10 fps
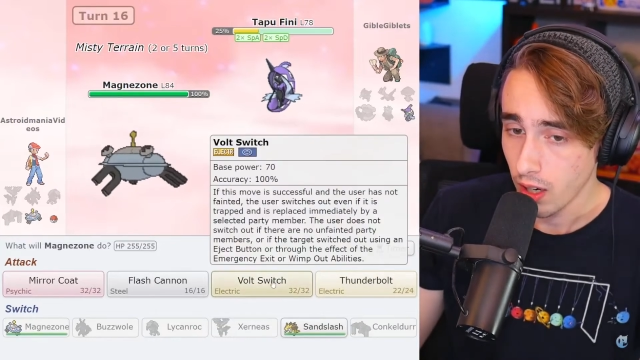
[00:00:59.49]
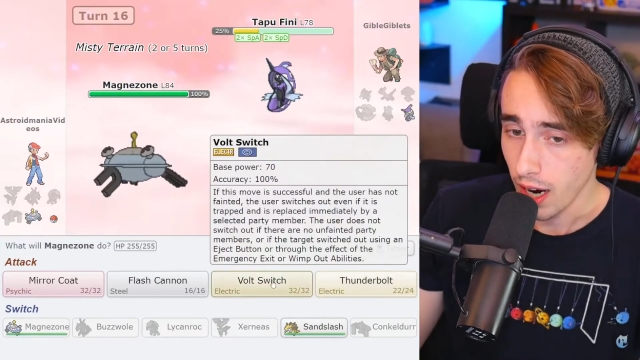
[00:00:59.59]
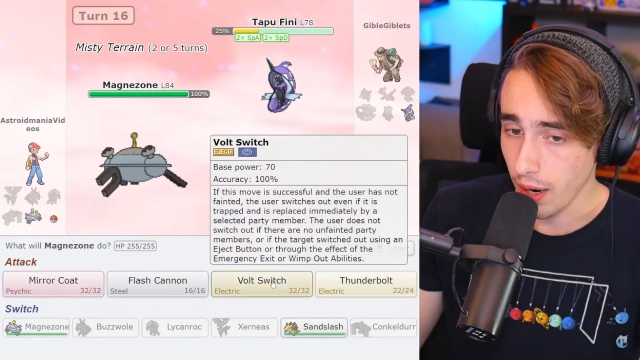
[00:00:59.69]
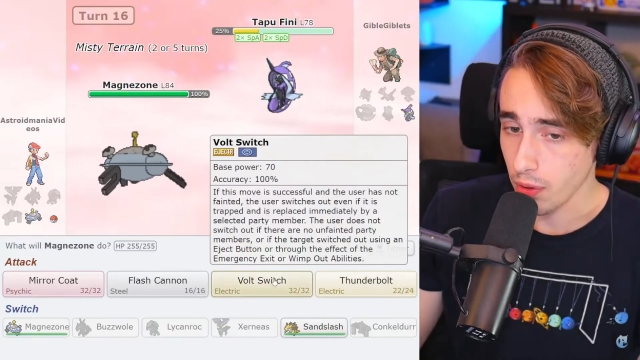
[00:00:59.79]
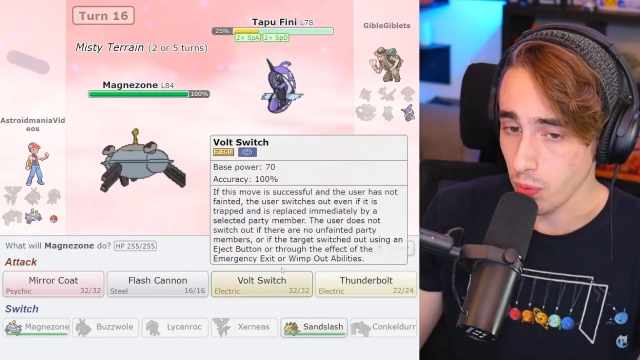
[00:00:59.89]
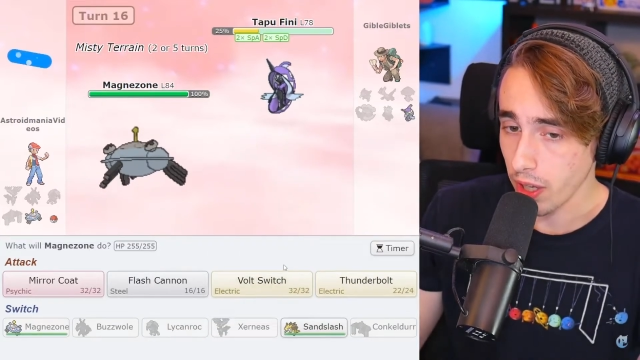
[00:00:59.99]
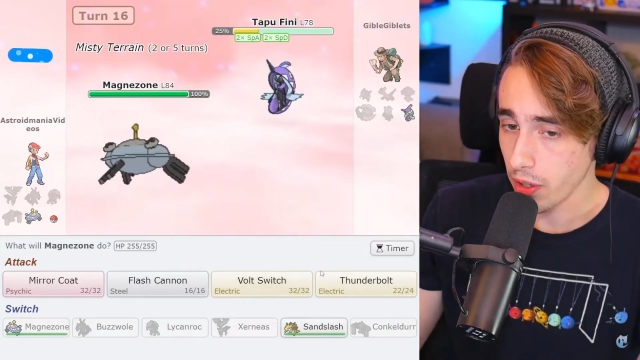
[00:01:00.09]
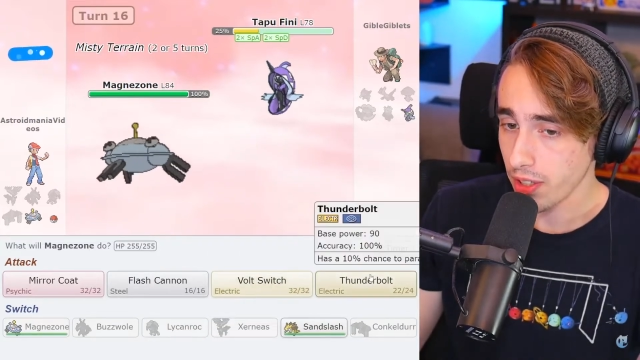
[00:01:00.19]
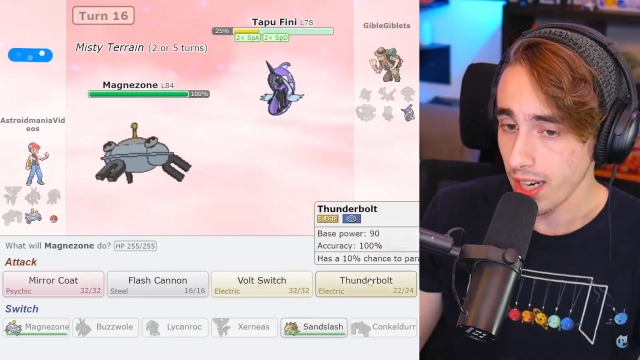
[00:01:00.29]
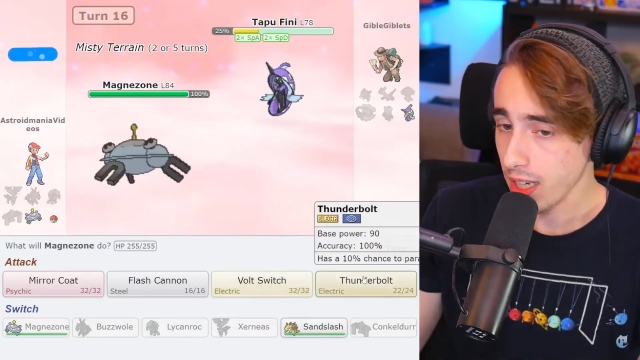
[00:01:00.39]
I was one of
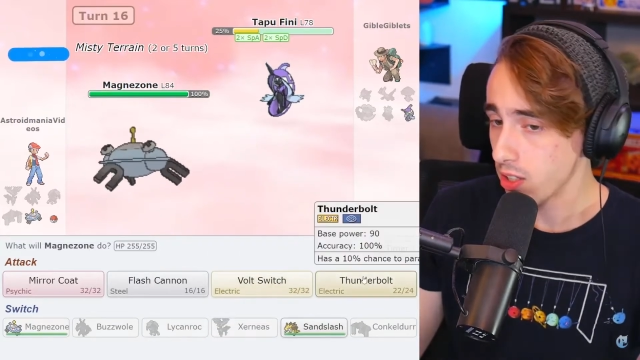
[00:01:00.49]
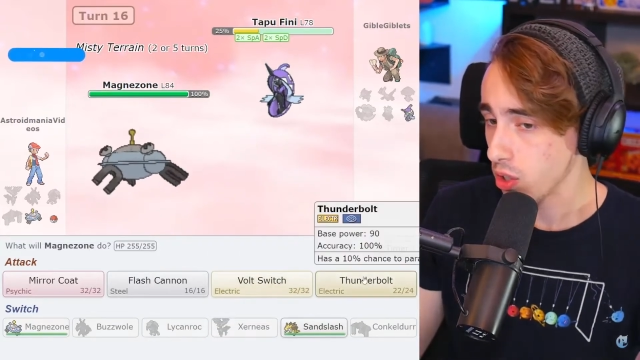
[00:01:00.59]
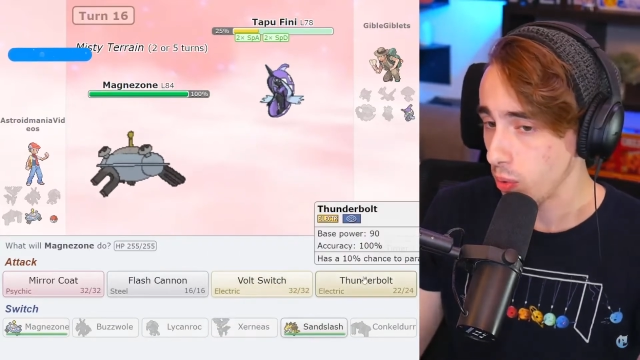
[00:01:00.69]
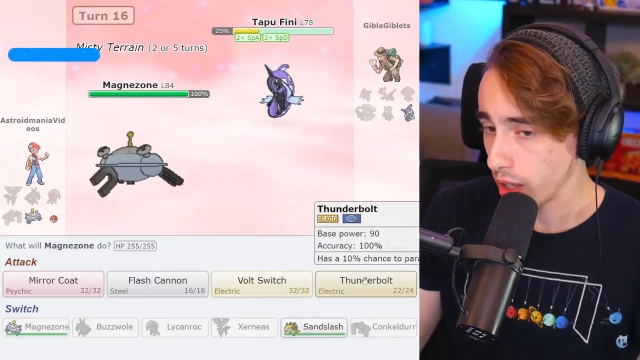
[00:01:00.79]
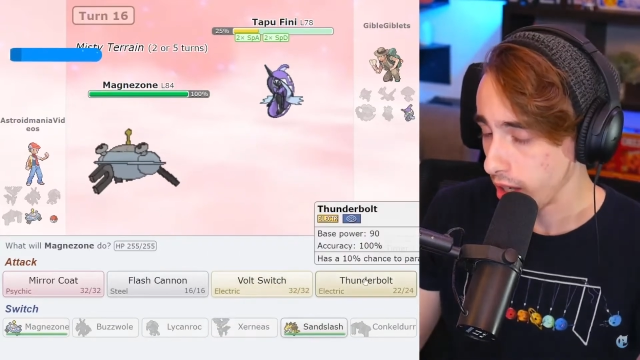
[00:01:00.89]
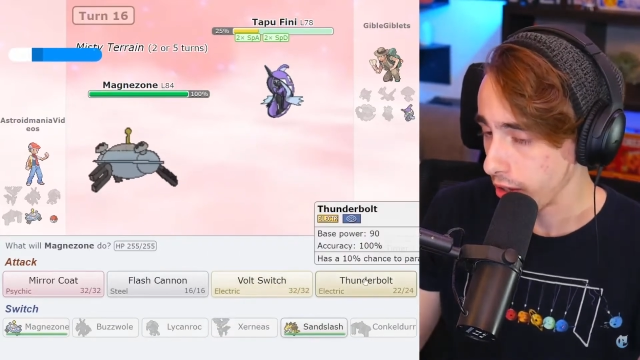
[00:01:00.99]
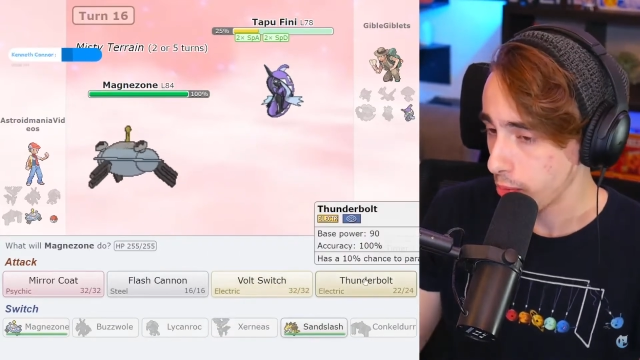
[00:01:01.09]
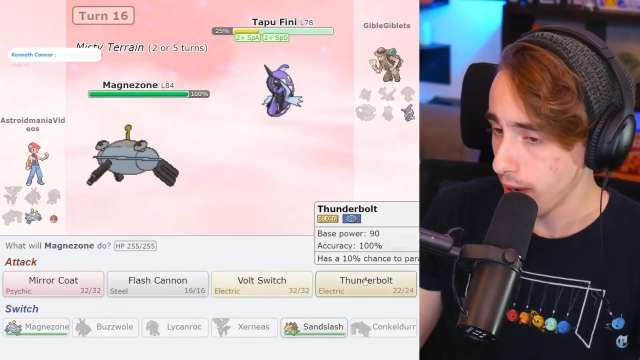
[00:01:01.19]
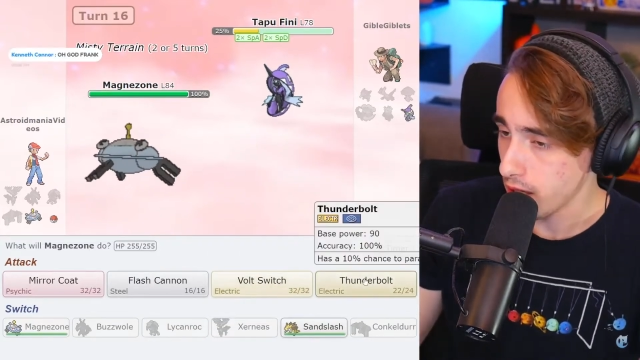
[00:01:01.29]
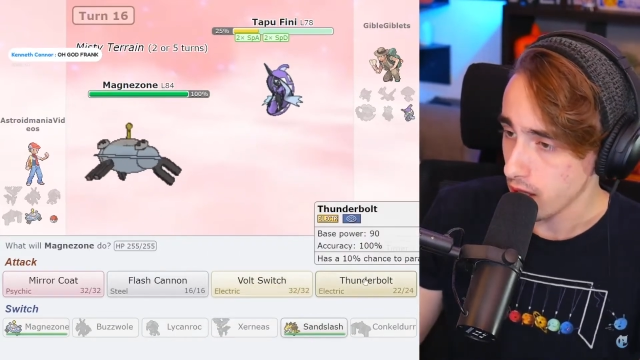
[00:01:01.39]
those kids who would, you know,
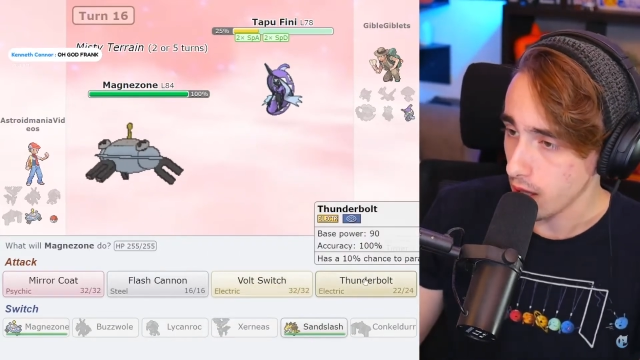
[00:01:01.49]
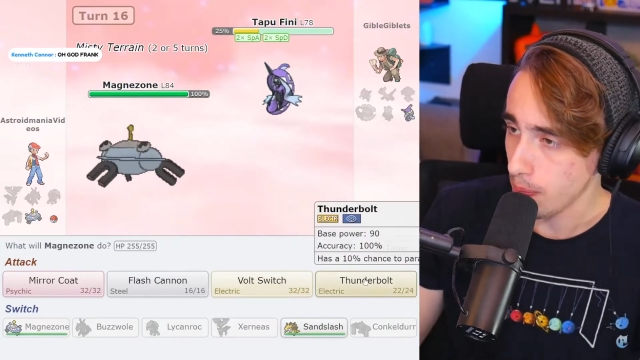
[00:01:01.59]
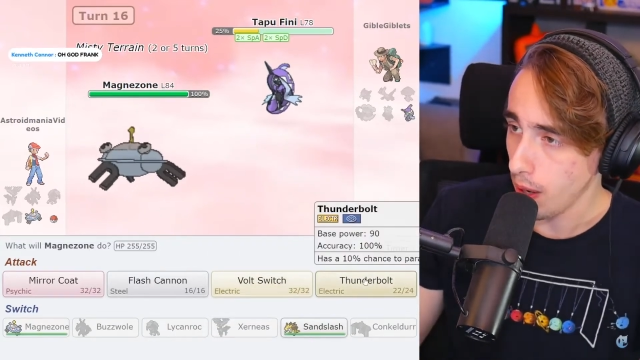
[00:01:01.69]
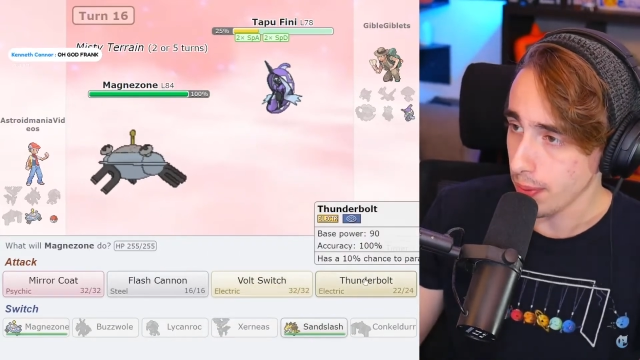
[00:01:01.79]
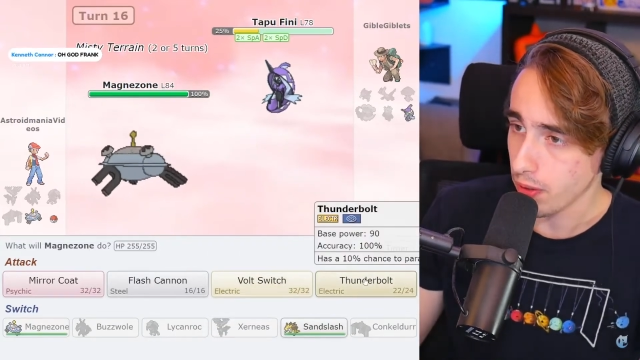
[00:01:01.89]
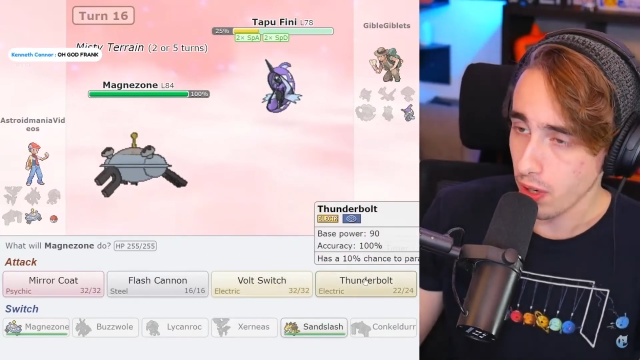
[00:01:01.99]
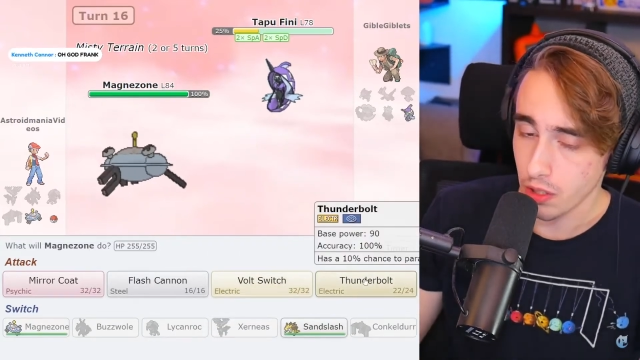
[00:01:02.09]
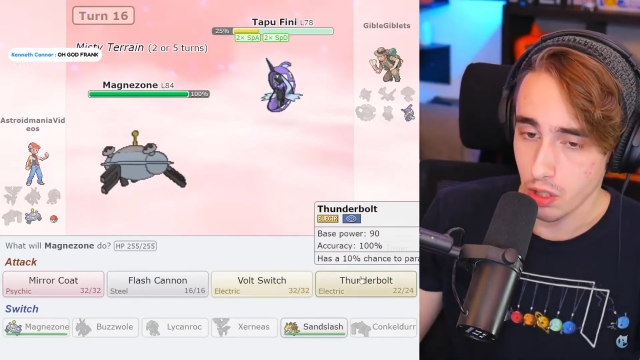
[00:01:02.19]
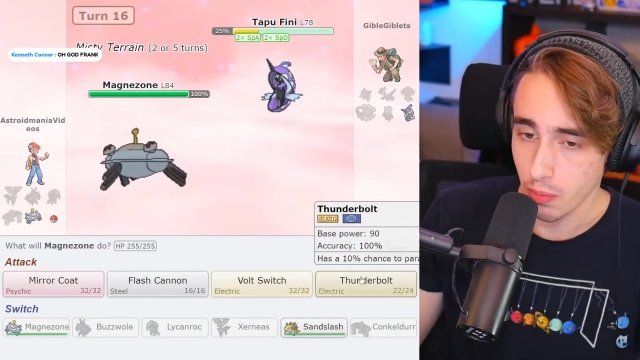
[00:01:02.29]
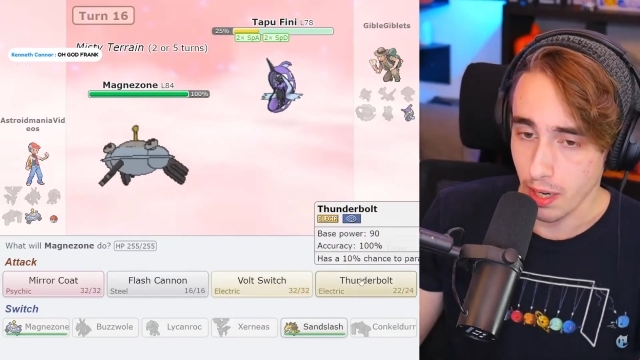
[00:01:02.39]
especially in a public
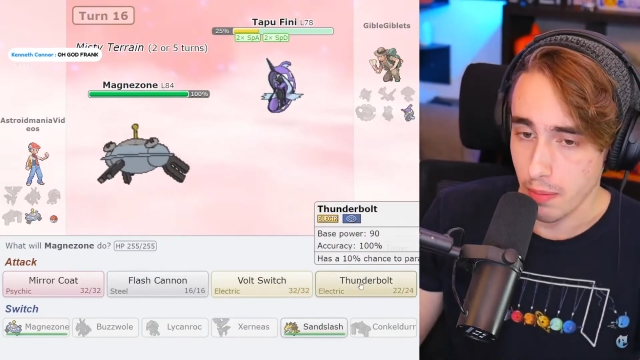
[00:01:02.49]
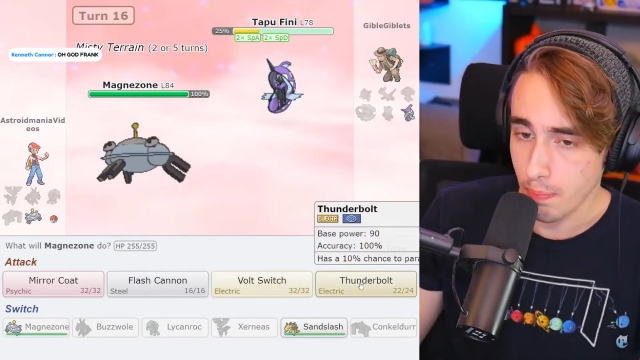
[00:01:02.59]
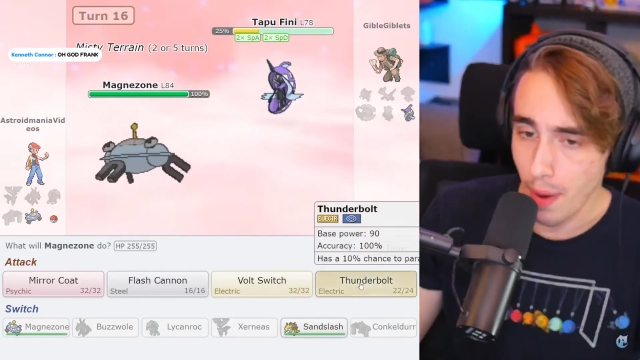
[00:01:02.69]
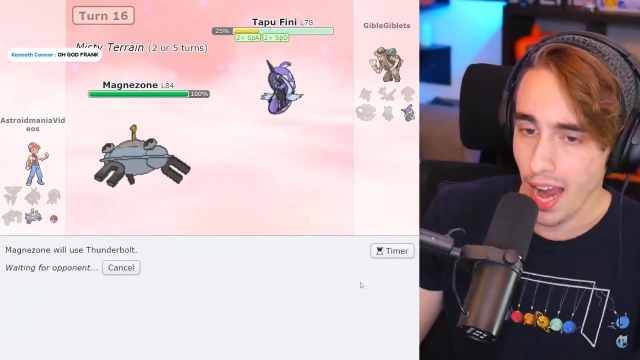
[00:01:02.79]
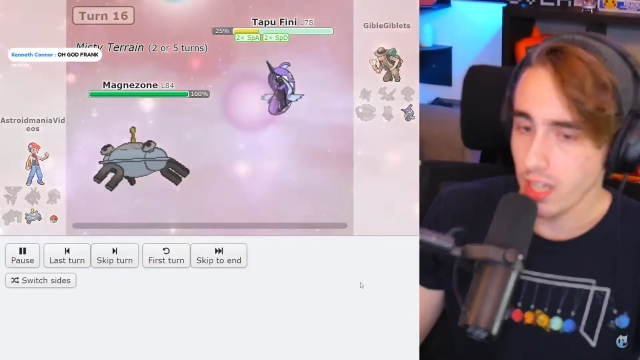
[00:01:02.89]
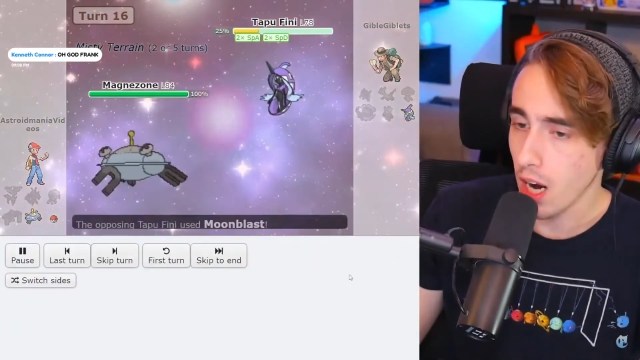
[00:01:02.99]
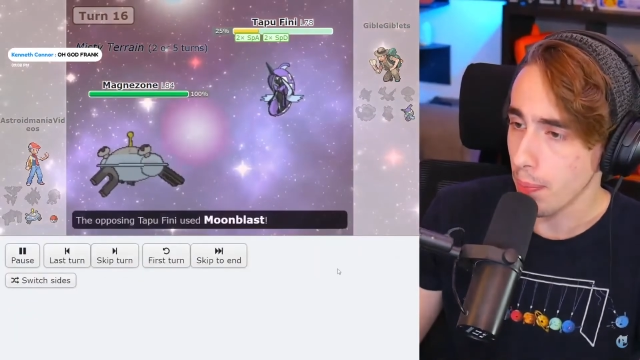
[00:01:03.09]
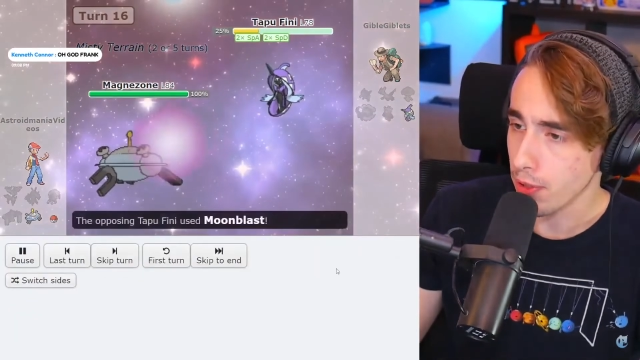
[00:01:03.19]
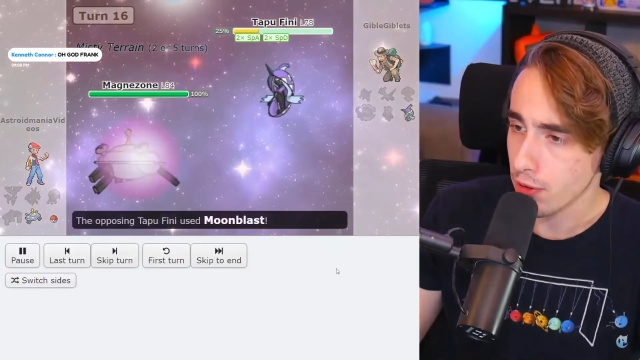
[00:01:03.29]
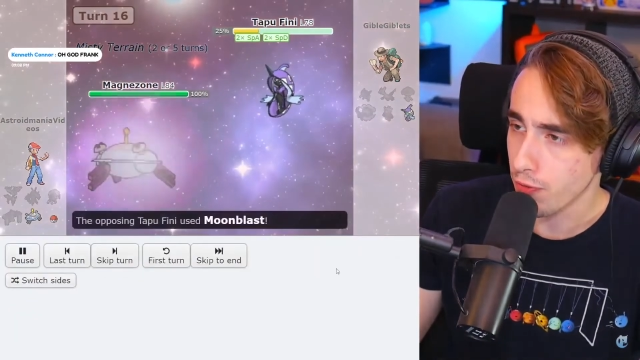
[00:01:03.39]
restroom, I'd back
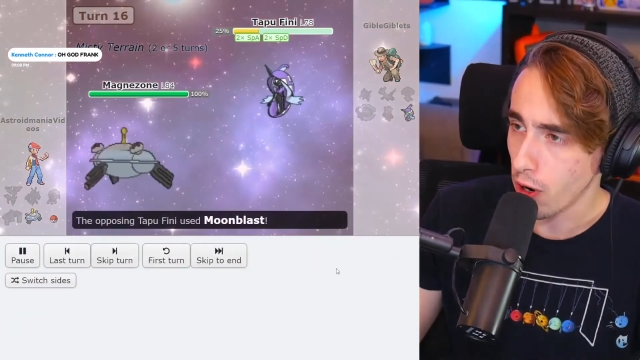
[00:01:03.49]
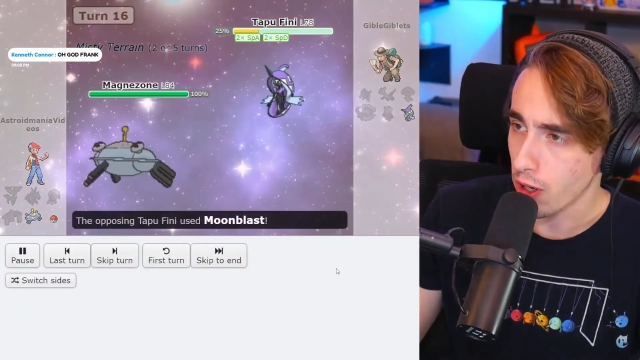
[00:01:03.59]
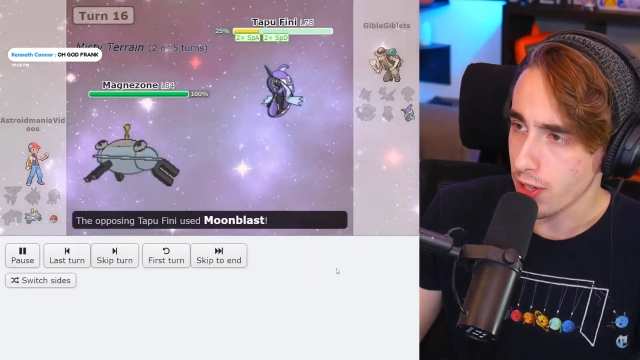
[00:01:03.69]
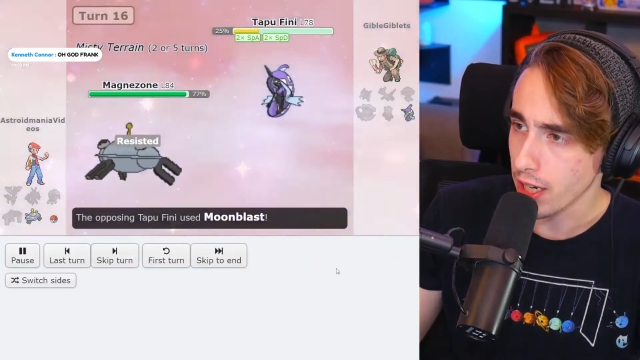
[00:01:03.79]
up as far as I